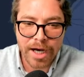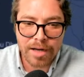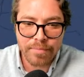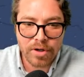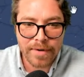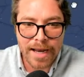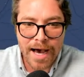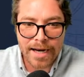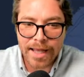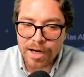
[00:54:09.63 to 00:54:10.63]
bada boom.
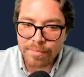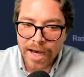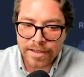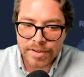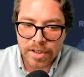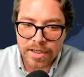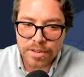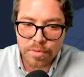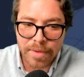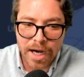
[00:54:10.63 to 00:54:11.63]
Not a lot of miners on in
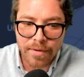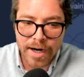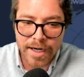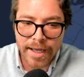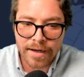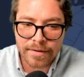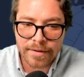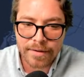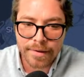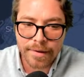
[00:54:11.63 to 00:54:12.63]
Dubai right now.
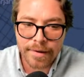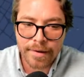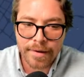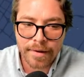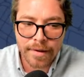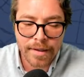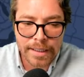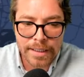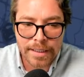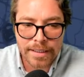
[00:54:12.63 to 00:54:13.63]

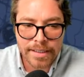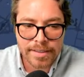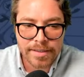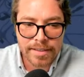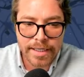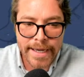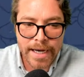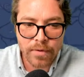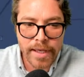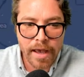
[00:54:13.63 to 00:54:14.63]
Let's see.
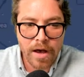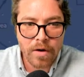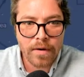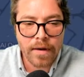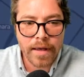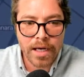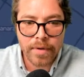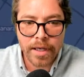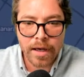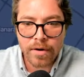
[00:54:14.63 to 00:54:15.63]
Here we go. Here
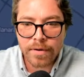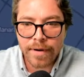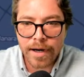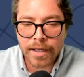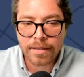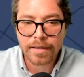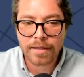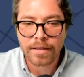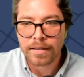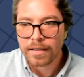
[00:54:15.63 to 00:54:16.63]
we go. You ready?
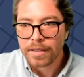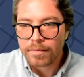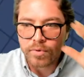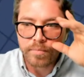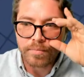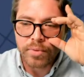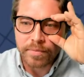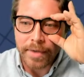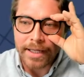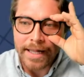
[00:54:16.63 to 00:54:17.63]
Push
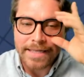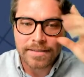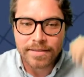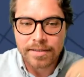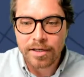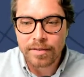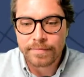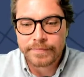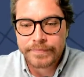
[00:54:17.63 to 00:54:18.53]
my glasses up.